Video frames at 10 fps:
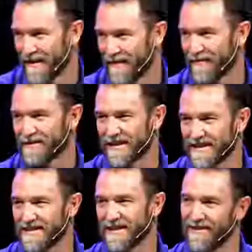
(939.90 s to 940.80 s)
if you're
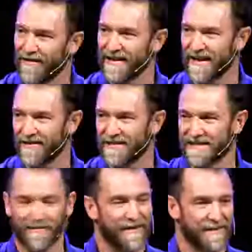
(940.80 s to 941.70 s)
sensing, you know what, yeah, there is
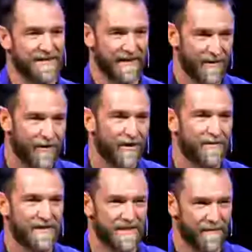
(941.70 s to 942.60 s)
something missing. There could
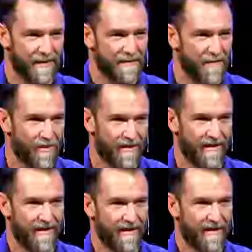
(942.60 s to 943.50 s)
be something more.
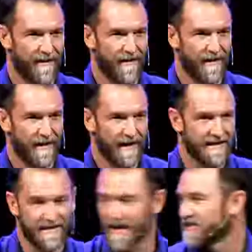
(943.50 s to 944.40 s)

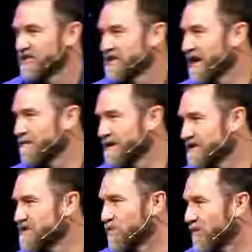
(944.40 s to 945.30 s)
It's not to shame
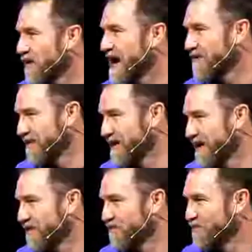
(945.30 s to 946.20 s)
us where we're at right
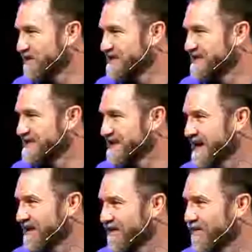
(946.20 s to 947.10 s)
now, but it's to
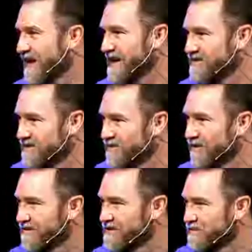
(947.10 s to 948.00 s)
say, you know what, I do
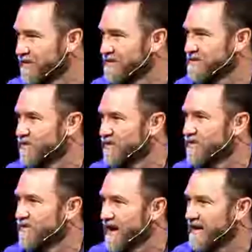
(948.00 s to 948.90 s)
want to experience more of
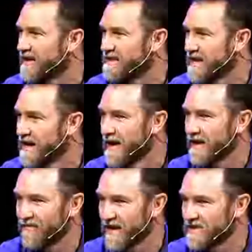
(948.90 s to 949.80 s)
who God is.
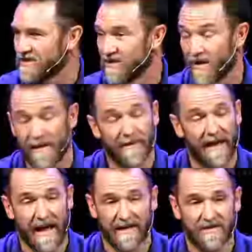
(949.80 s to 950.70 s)
And if that's you, I'm going
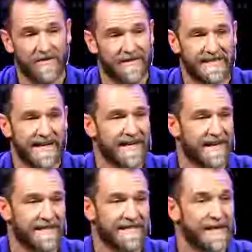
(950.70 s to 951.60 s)
to ask you to dig
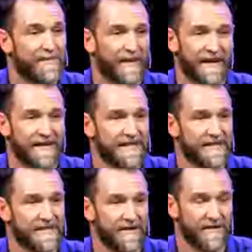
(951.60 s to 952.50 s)
in deeply into this
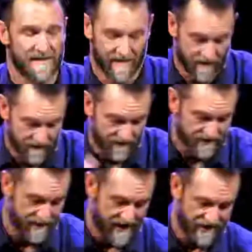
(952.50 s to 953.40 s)
series. I'll give you
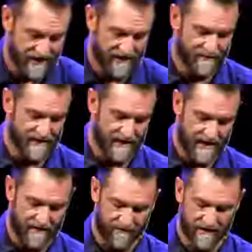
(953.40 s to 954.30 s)
some action items at the
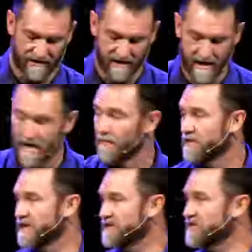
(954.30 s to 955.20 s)
end of this.
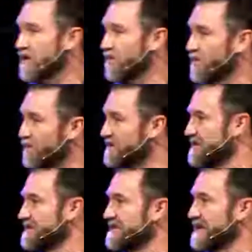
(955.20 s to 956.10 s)
But let's start with what
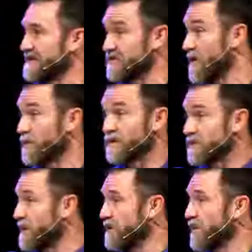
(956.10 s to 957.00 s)
Jesus says. There's
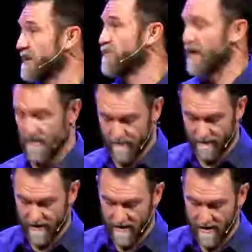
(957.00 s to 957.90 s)
a better way to pray.
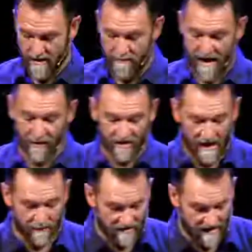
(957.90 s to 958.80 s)
Matthew
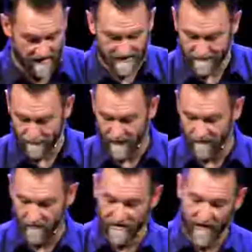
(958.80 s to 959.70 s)
chapter 6, verse